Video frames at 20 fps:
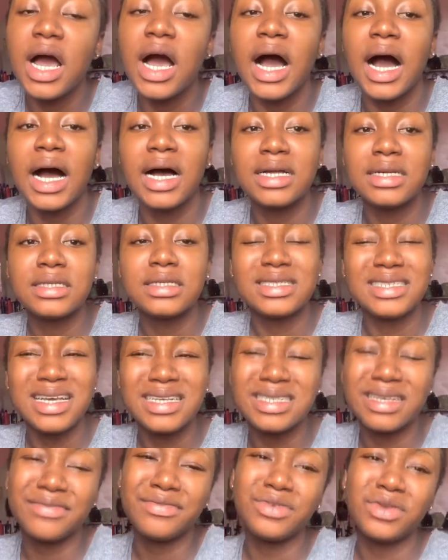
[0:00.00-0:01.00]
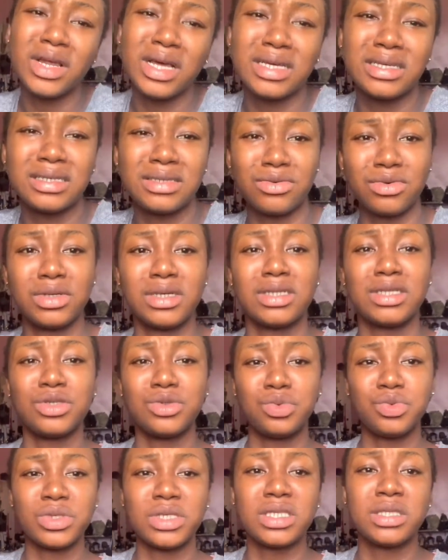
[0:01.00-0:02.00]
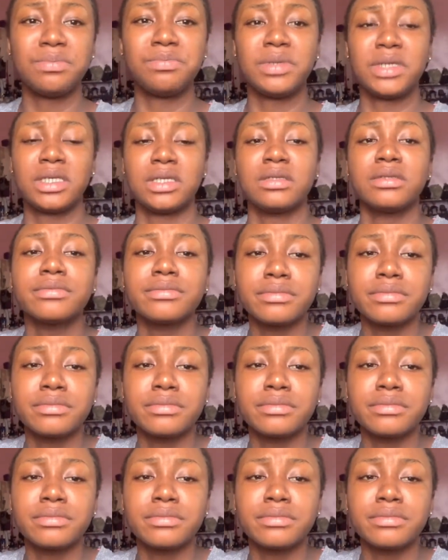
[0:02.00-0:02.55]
and yes, I feel like okay, this waist pain